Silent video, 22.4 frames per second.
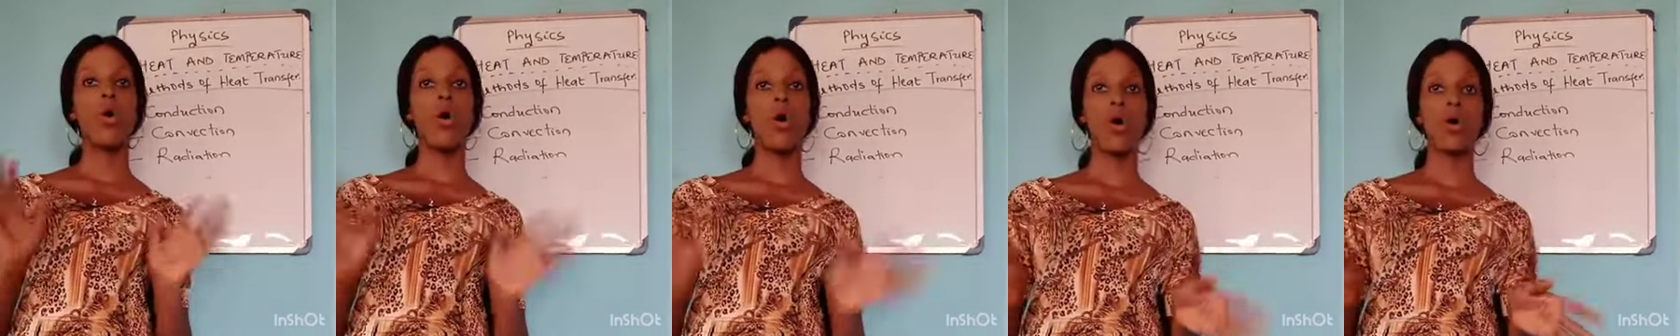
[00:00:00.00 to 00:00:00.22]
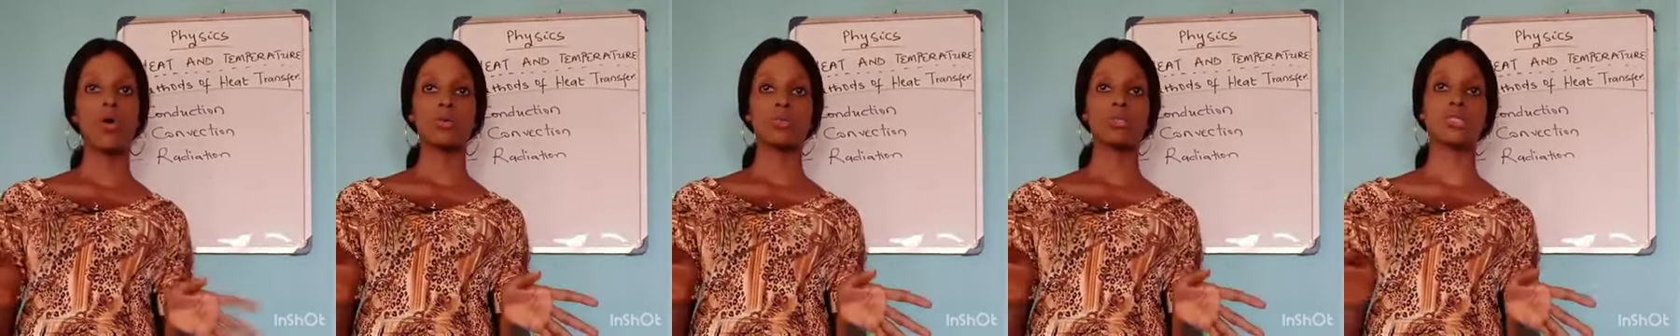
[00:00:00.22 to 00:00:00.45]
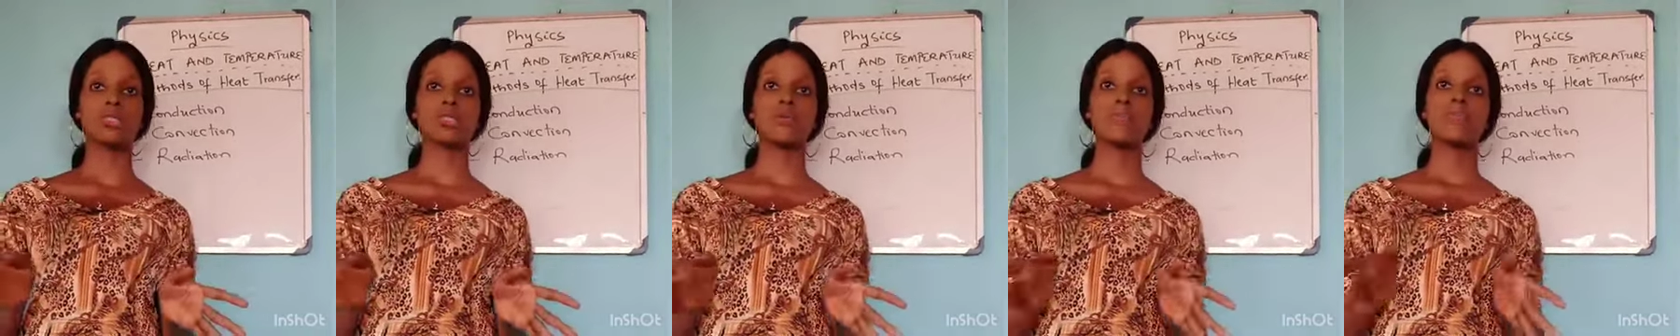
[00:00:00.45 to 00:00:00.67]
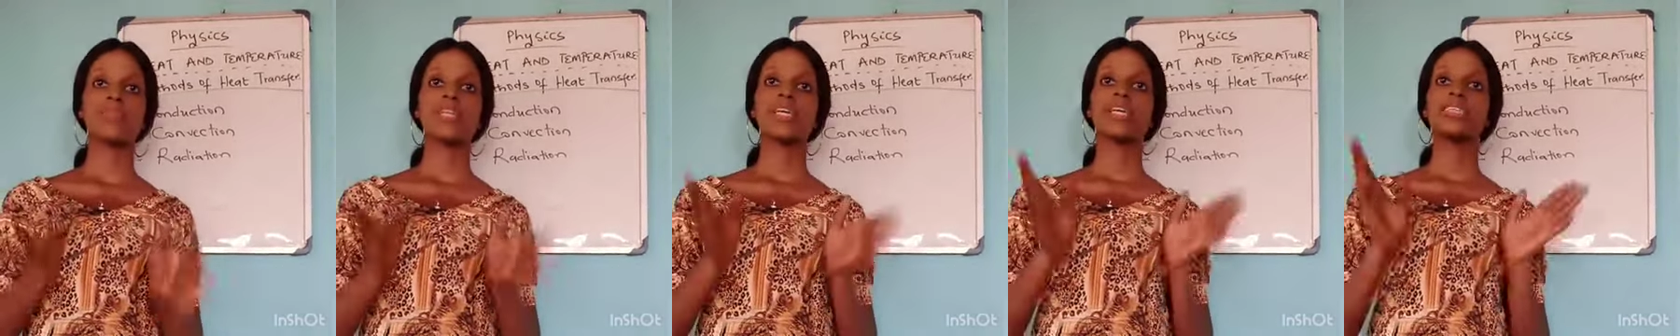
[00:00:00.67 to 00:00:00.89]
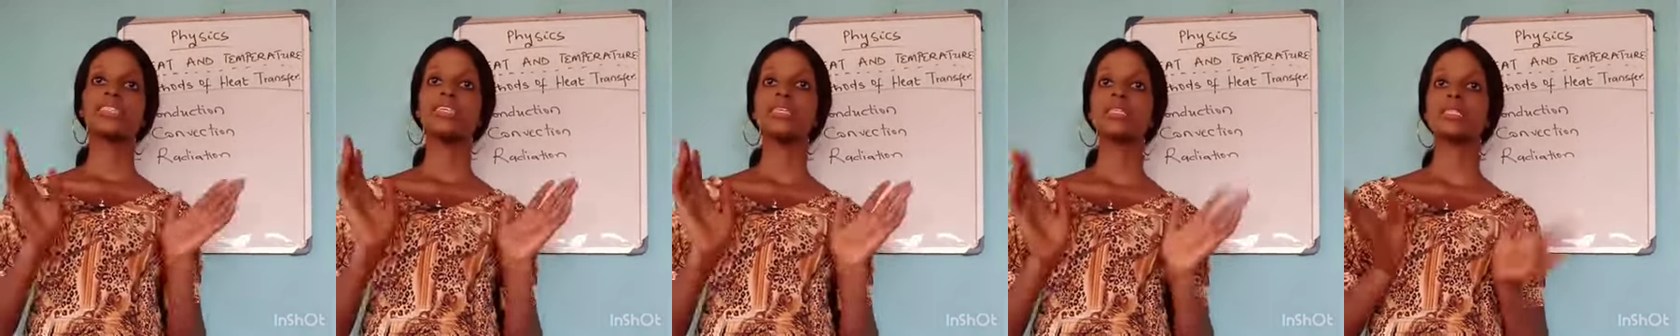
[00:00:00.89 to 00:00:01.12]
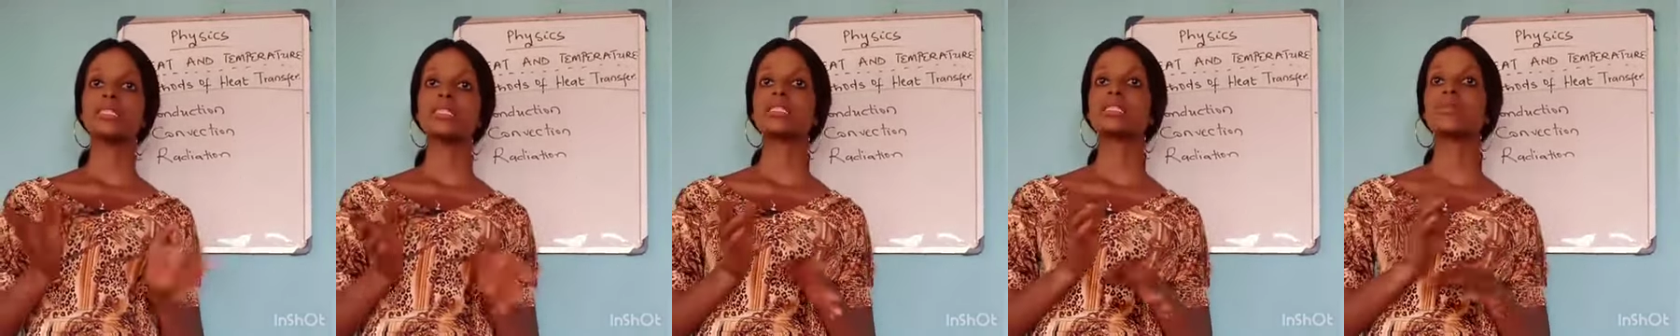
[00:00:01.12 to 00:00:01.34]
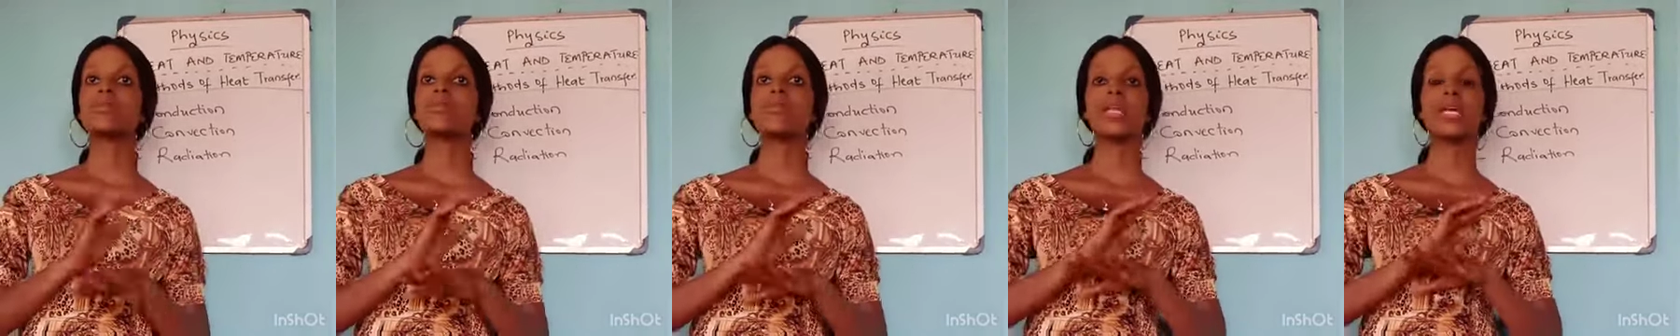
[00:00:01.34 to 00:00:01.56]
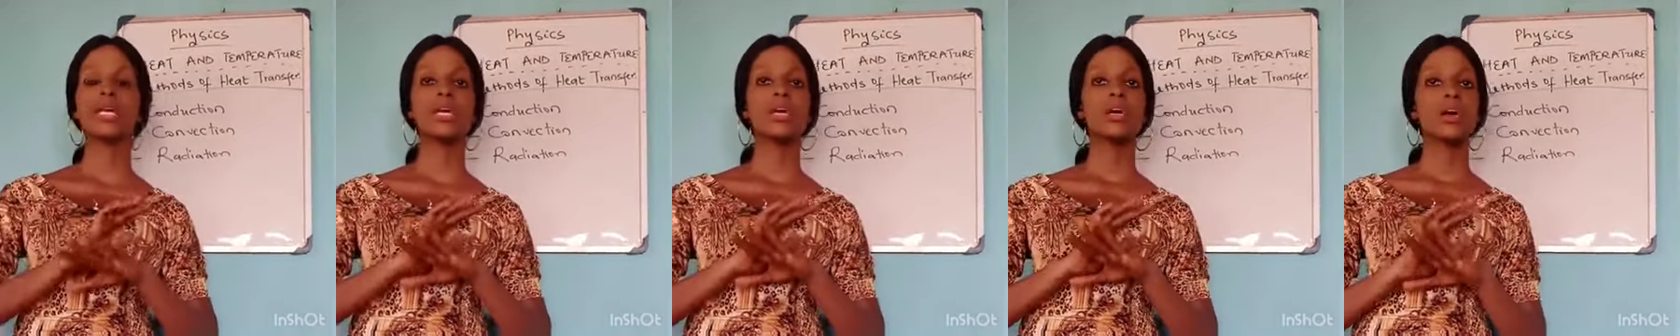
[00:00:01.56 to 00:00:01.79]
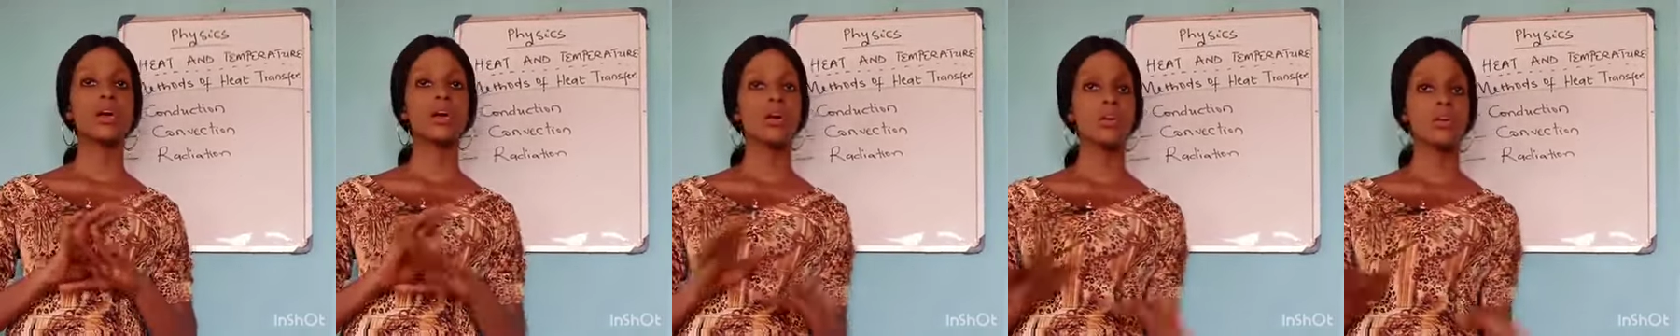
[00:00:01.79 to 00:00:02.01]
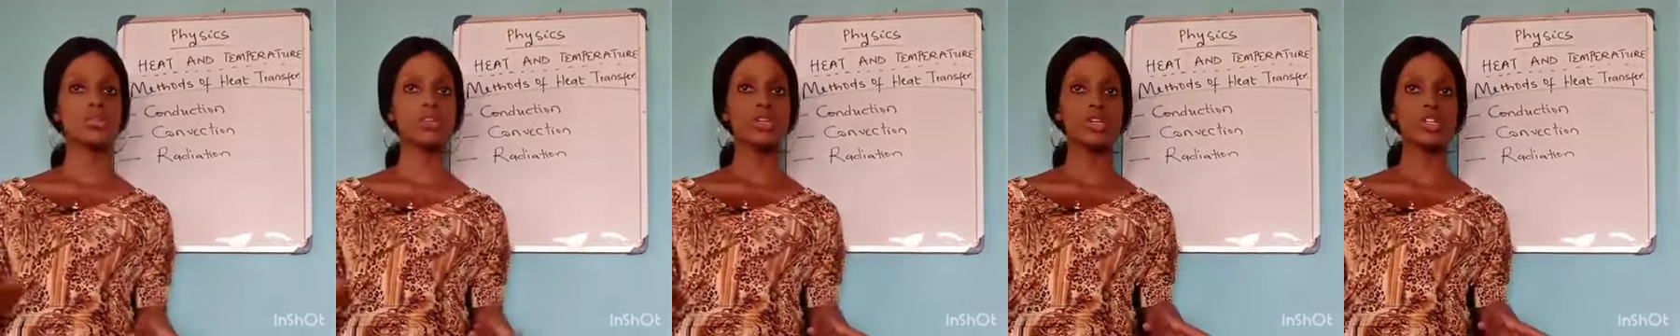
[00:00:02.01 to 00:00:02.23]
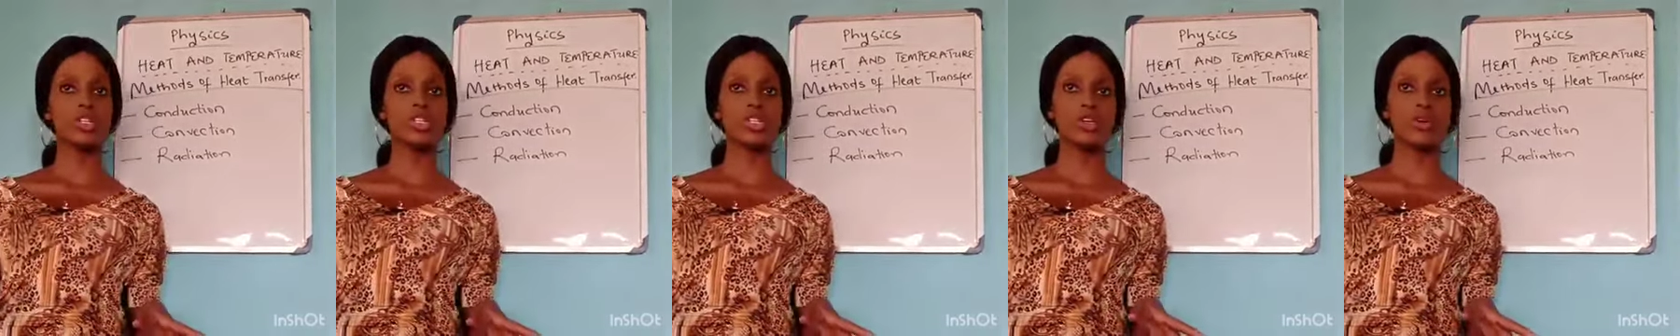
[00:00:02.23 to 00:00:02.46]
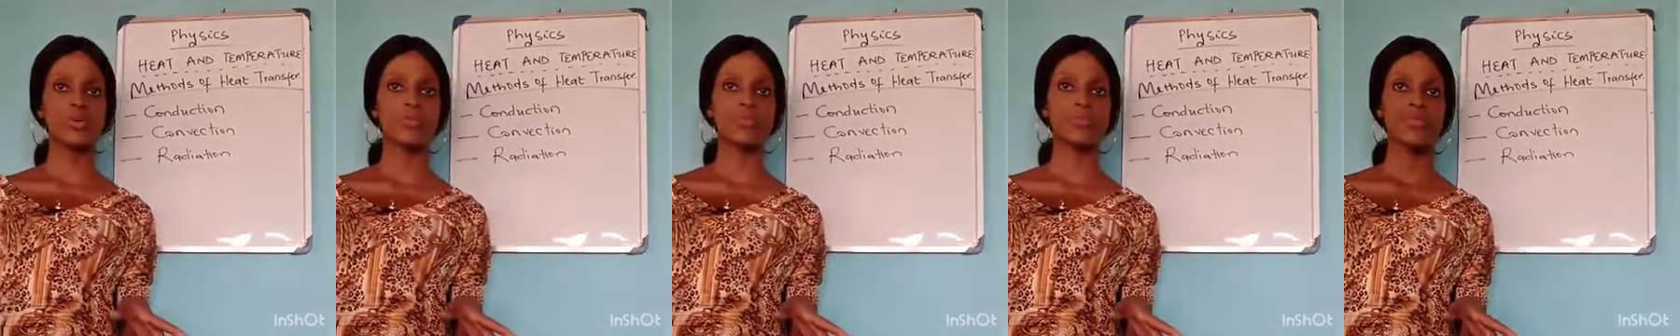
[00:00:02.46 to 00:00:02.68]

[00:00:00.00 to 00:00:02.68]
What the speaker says: hot. This is simply conduction.